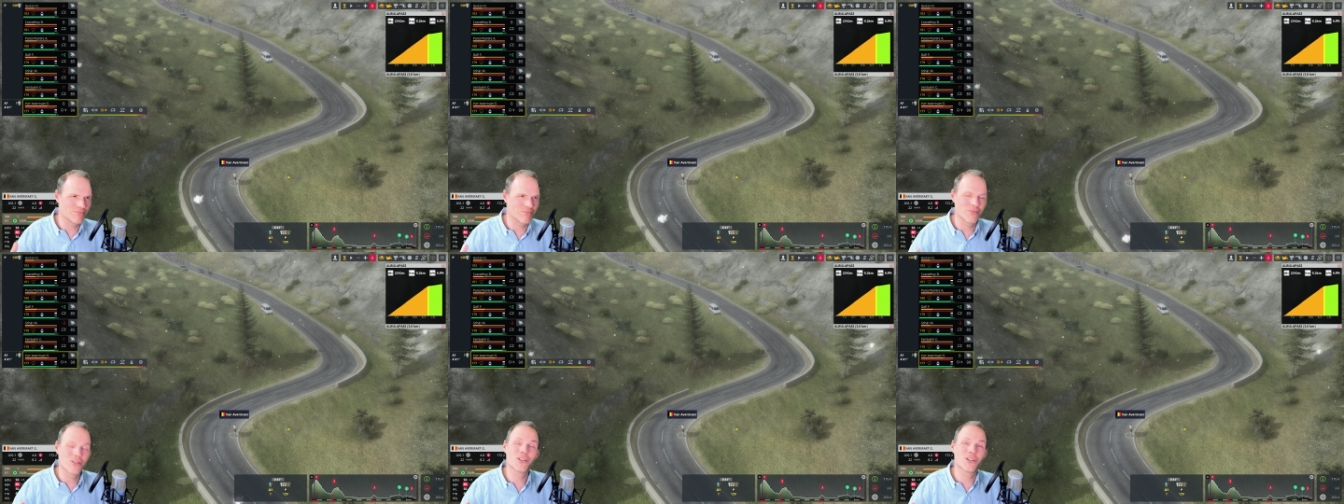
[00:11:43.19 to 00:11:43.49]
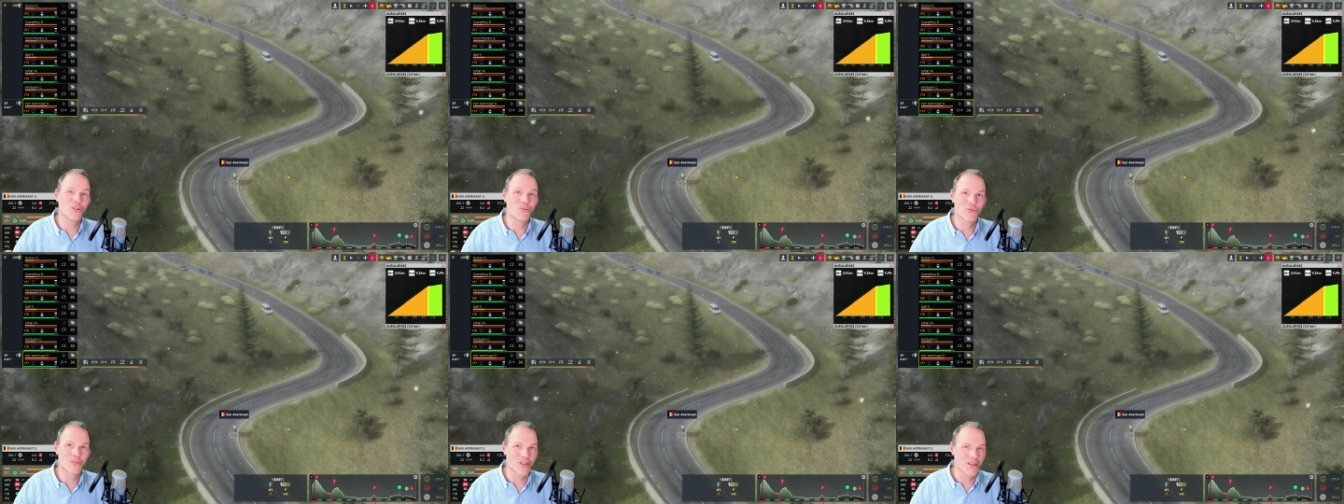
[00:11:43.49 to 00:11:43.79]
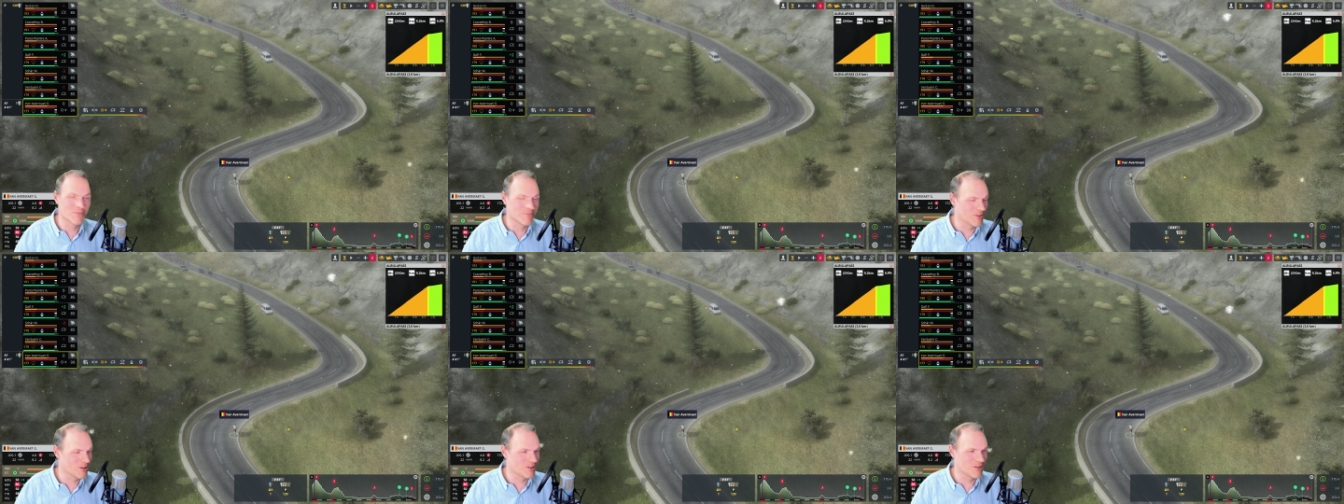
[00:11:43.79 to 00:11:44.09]
user
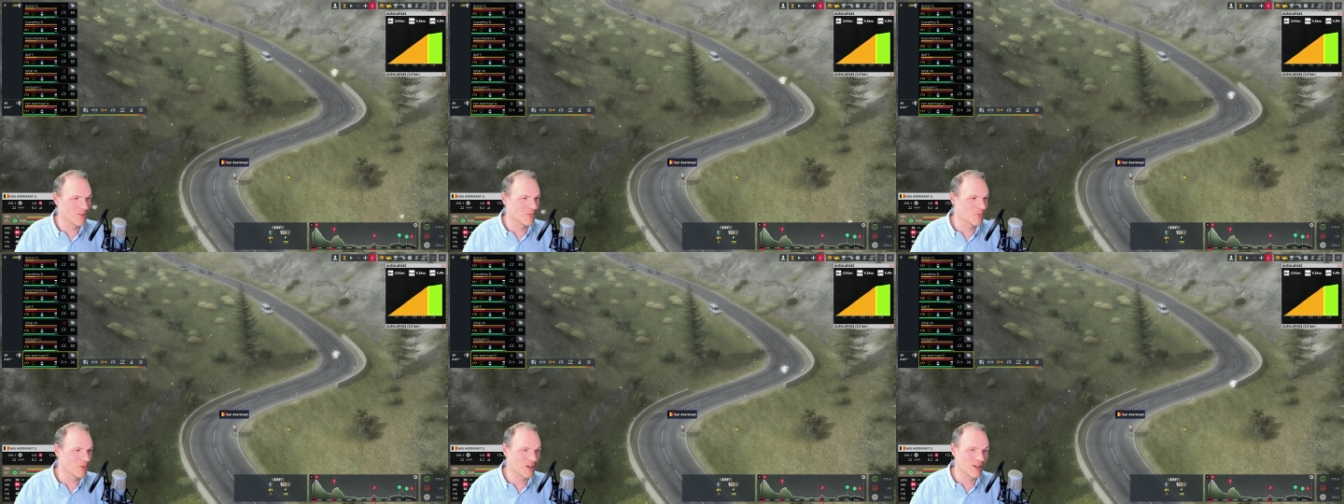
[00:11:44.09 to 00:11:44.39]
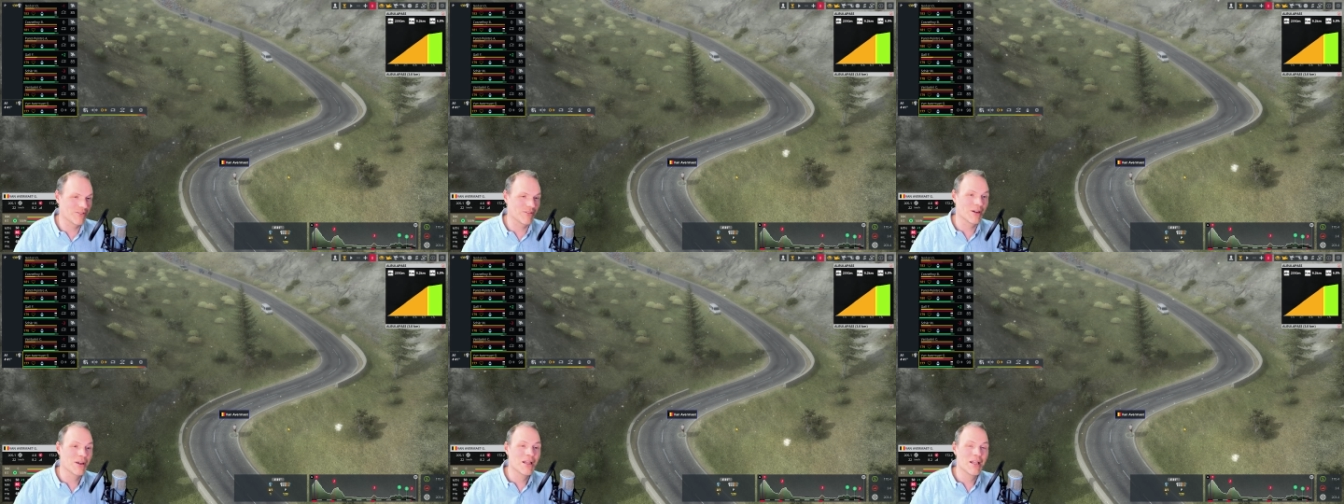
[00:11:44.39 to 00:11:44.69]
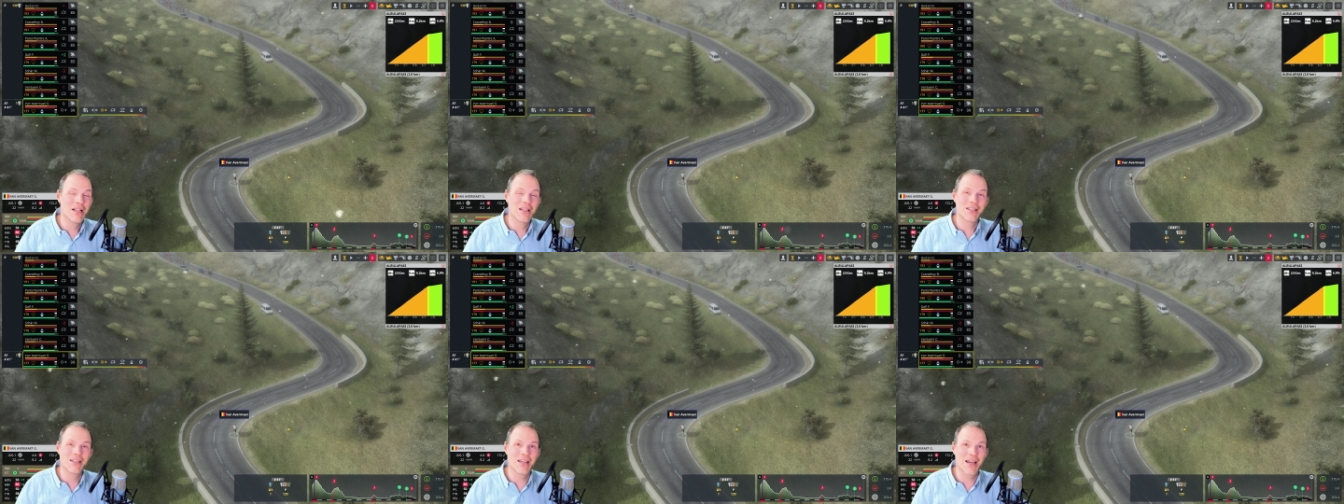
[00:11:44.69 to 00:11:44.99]
or whatever,
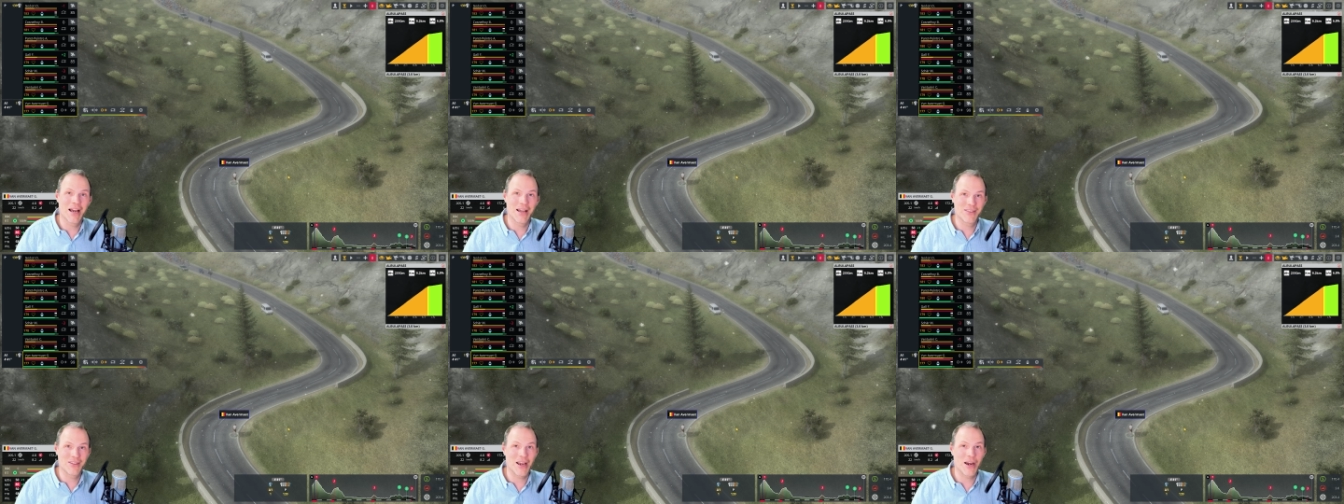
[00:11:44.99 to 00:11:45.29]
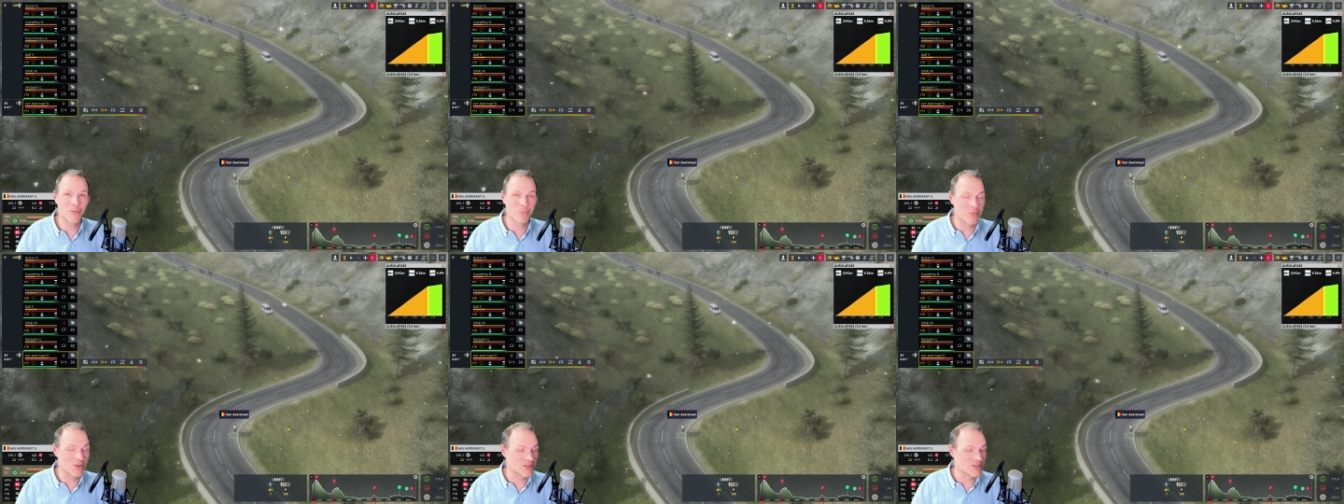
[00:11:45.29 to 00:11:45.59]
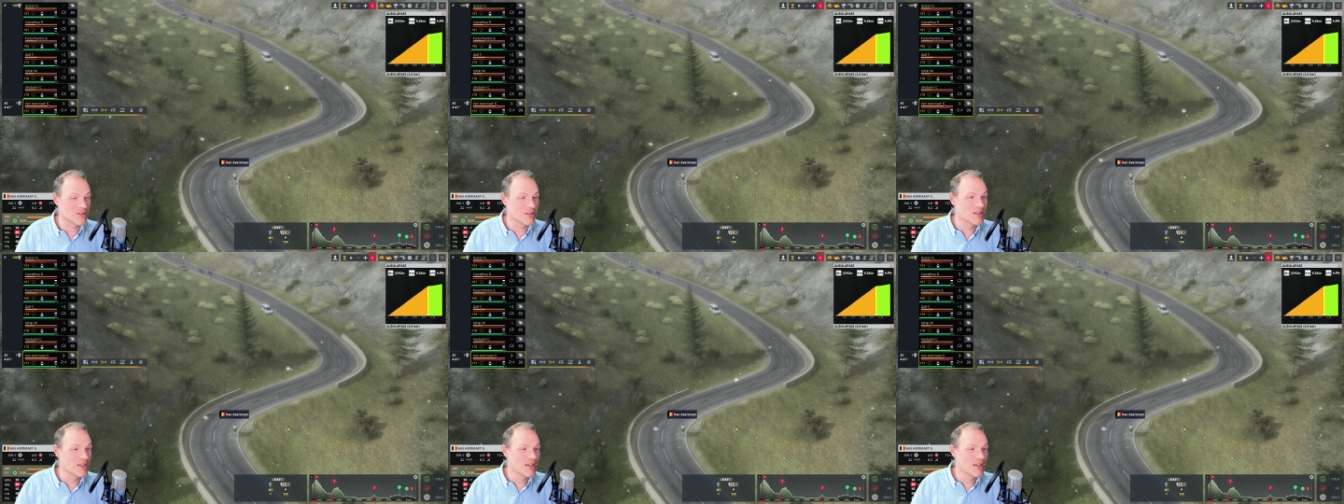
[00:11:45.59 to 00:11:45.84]
the outputs,